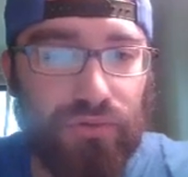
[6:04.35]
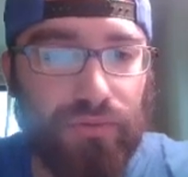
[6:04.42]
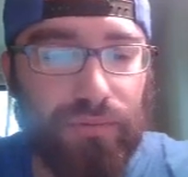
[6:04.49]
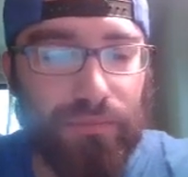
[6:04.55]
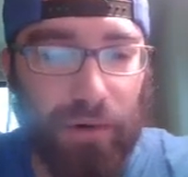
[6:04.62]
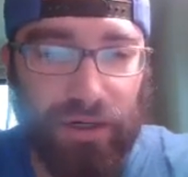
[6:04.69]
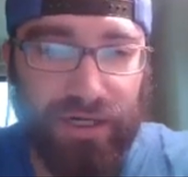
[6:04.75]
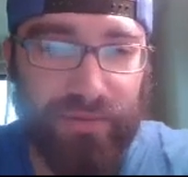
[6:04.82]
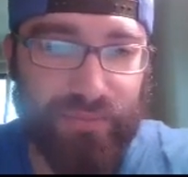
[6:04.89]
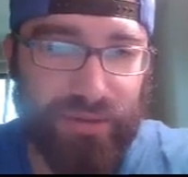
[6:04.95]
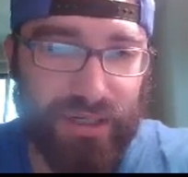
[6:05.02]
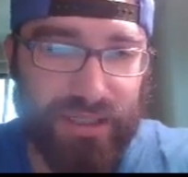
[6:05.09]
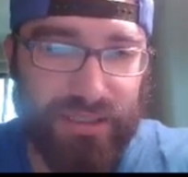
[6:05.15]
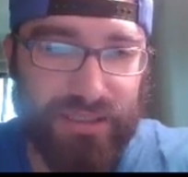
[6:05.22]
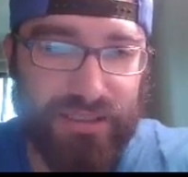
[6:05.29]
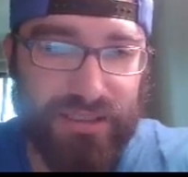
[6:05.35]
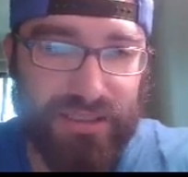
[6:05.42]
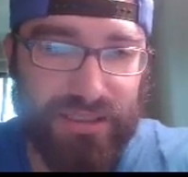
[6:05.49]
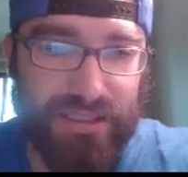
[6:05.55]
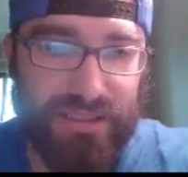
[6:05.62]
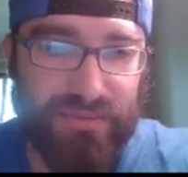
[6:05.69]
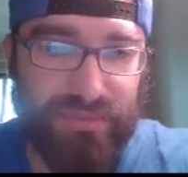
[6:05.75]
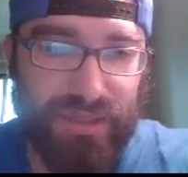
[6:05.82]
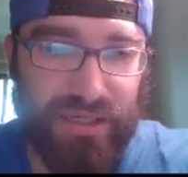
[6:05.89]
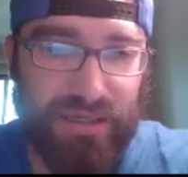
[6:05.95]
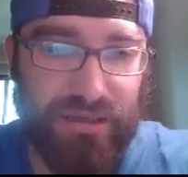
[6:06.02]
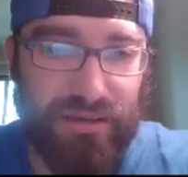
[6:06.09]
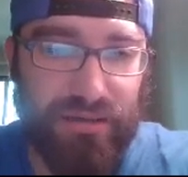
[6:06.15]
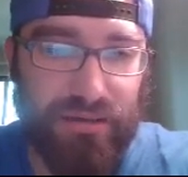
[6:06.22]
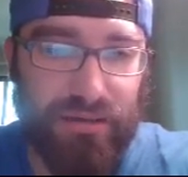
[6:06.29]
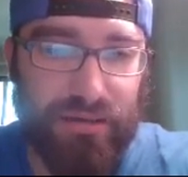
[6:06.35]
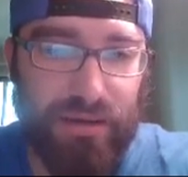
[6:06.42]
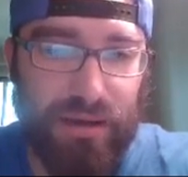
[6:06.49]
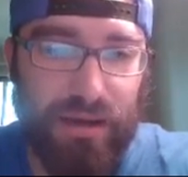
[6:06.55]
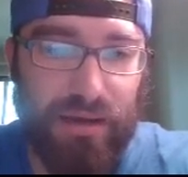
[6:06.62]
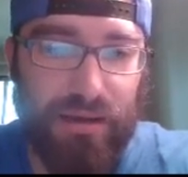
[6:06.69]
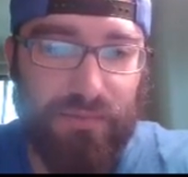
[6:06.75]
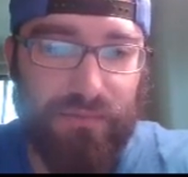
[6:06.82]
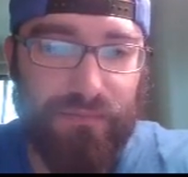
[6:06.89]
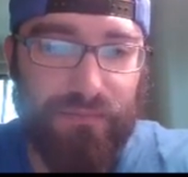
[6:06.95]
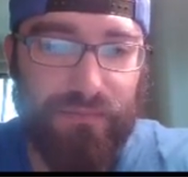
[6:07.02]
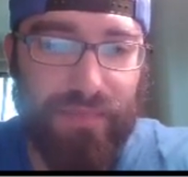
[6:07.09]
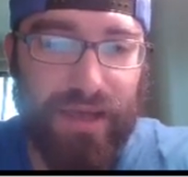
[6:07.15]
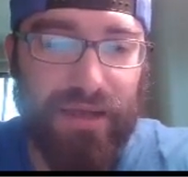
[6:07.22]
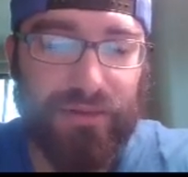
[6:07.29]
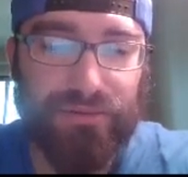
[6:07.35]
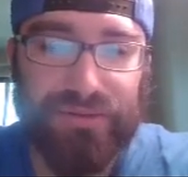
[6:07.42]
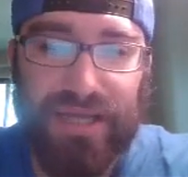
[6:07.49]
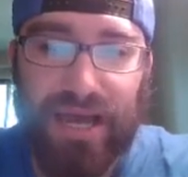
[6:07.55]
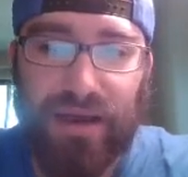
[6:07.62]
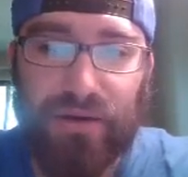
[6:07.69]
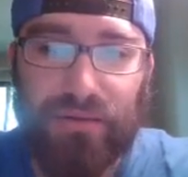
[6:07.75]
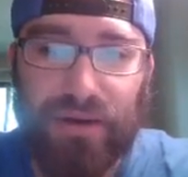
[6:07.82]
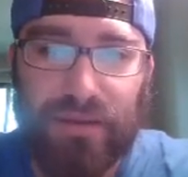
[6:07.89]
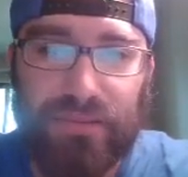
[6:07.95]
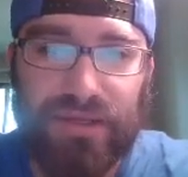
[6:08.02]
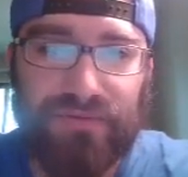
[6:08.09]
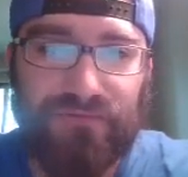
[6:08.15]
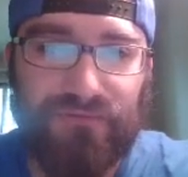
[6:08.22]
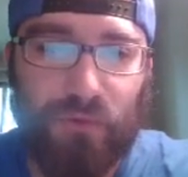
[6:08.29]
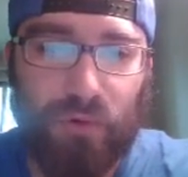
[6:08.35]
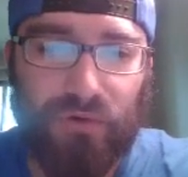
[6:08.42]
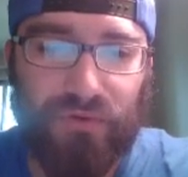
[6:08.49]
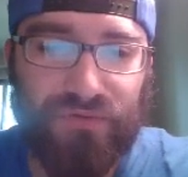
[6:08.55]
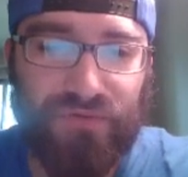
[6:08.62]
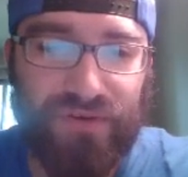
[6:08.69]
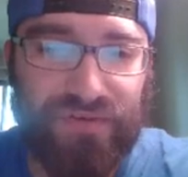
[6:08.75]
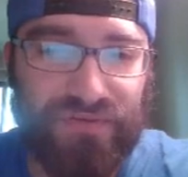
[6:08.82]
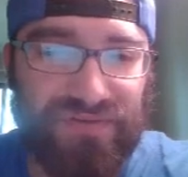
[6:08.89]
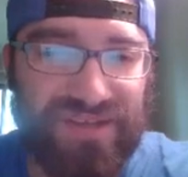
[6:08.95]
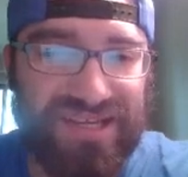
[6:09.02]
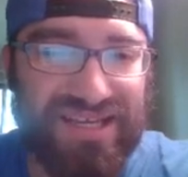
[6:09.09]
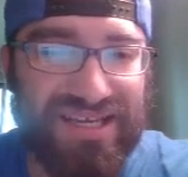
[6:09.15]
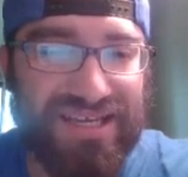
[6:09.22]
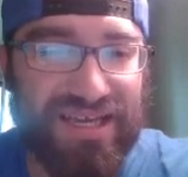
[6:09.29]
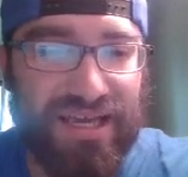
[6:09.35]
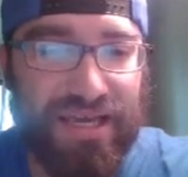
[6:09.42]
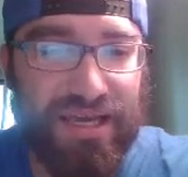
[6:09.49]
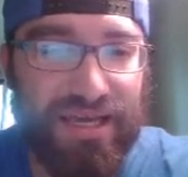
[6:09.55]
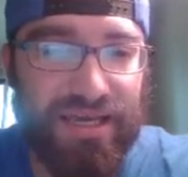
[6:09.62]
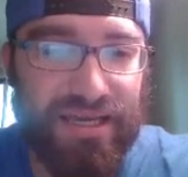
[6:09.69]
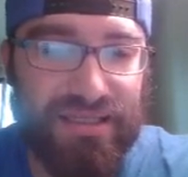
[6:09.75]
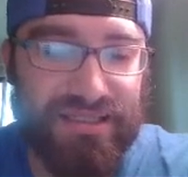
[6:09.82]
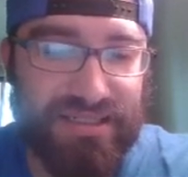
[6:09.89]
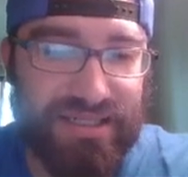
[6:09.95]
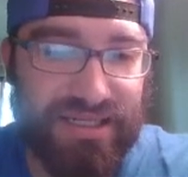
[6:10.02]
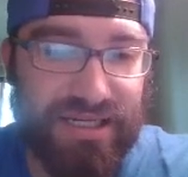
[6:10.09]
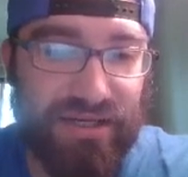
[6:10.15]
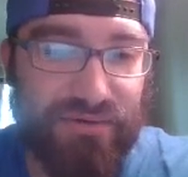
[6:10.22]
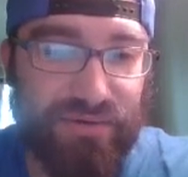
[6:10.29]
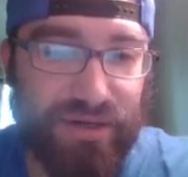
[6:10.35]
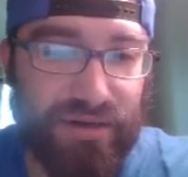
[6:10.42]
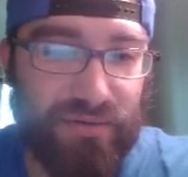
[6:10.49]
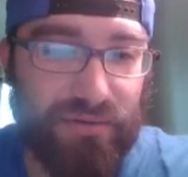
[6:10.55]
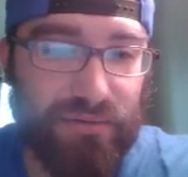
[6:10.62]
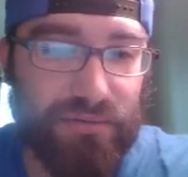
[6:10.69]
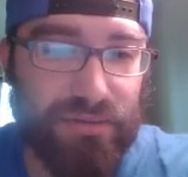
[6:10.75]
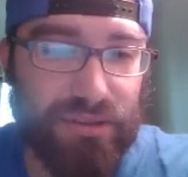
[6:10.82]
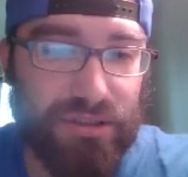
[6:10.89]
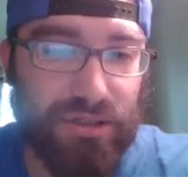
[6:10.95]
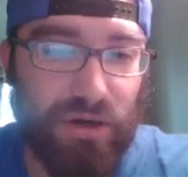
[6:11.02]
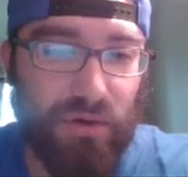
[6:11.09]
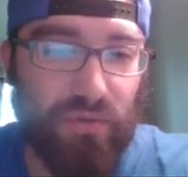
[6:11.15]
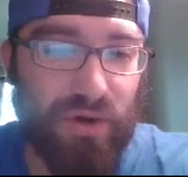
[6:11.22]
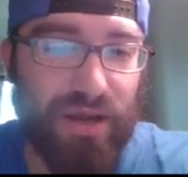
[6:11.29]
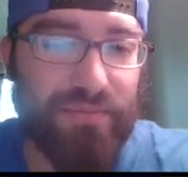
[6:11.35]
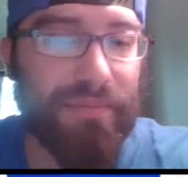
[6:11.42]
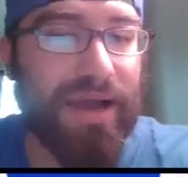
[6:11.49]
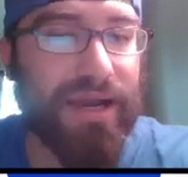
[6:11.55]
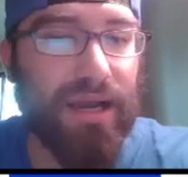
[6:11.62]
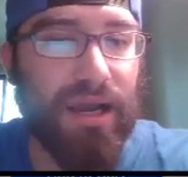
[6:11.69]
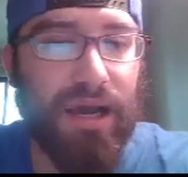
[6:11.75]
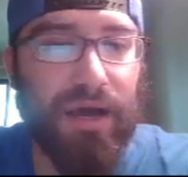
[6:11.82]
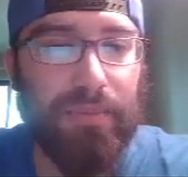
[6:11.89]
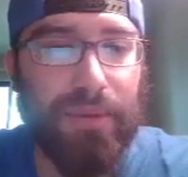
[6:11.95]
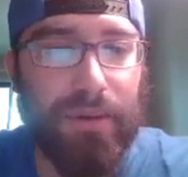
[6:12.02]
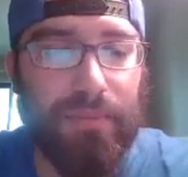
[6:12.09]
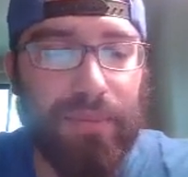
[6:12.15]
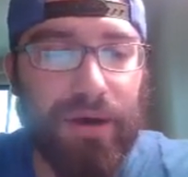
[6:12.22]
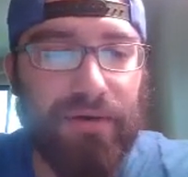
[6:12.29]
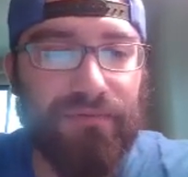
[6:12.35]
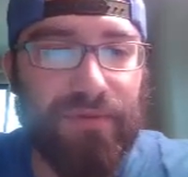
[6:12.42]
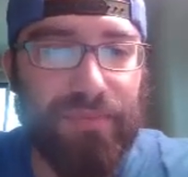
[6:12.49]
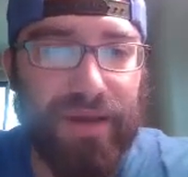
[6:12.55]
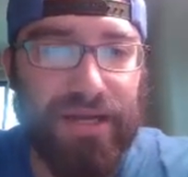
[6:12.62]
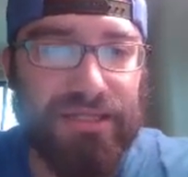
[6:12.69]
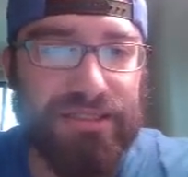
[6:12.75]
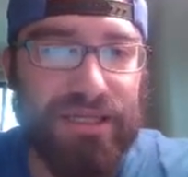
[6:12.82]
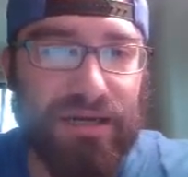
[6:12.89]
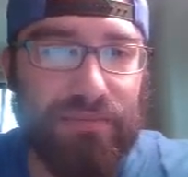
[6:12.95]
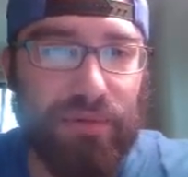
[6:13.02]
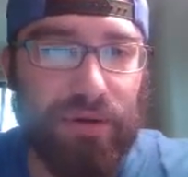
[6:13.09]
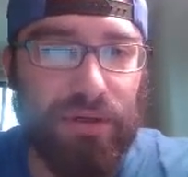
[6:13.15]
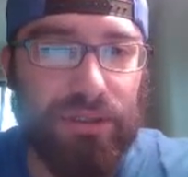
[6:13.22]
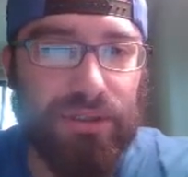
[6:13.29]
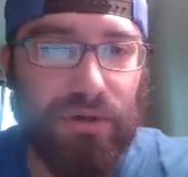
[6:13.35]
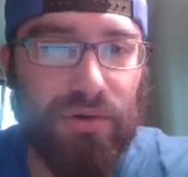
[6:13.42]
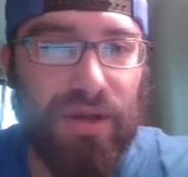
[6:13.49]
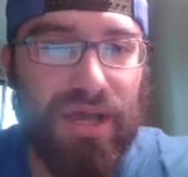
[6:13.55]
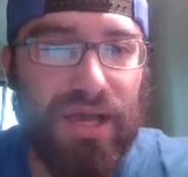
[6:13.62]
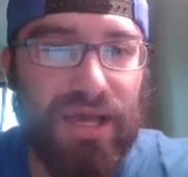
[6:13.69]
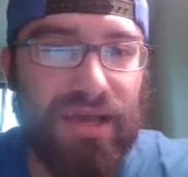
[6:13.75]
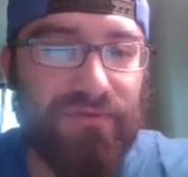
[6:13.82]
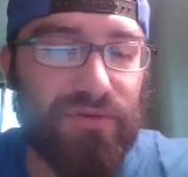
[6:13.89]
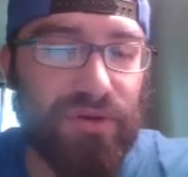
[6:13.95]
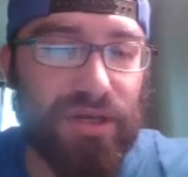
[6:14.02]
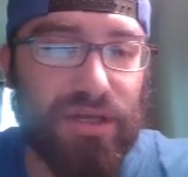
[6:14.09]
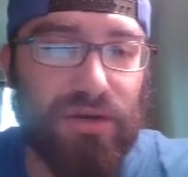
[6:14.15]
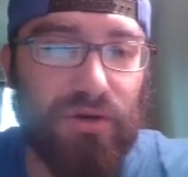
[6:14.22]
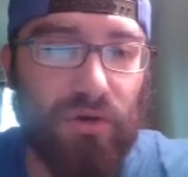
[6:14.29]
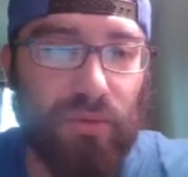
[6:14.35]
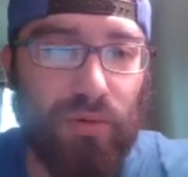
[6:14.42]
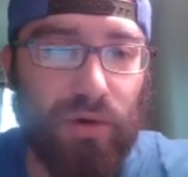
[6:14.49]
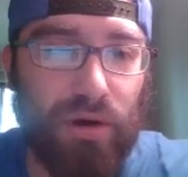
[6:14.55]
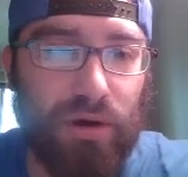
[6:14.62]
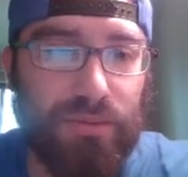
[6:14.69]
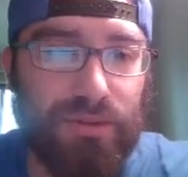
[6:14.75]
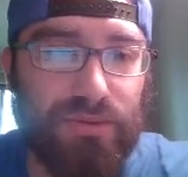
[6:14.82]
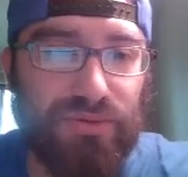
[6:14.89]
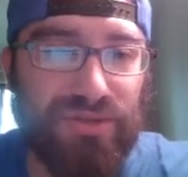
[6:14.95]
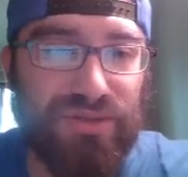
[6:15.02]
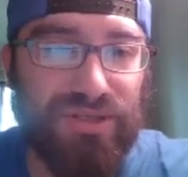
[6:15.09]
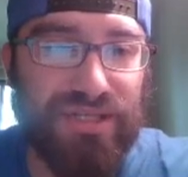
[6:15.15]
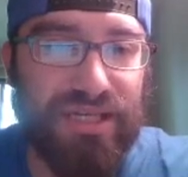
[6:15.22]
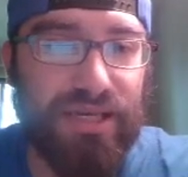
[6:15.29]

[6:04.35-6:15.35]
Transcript: market price is being held down. I mean, $450, it's teetering to go right back up above the penny stock mark. So if you can get Noble Arms Museum